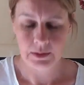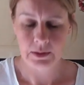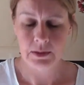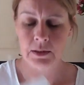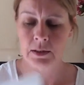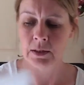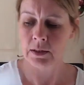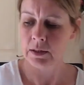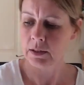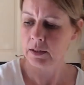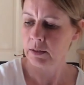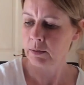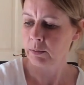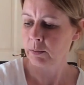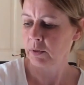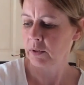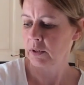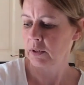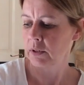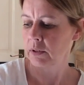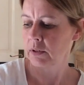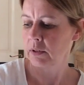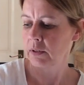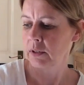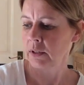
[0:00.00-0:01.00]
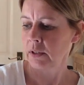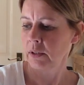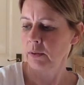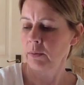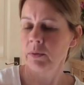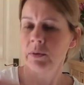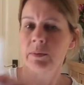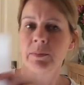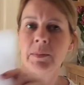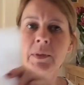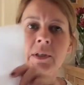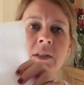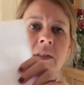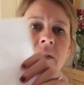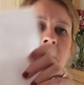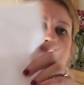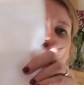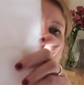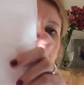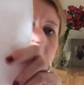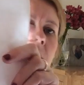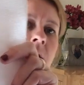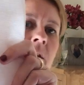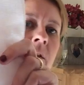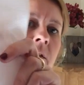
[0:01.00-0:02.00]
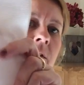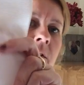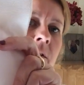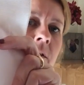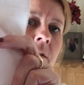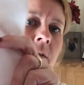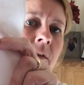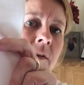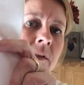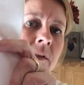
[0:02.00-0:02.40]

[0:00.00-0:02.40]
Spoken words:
So this was my start.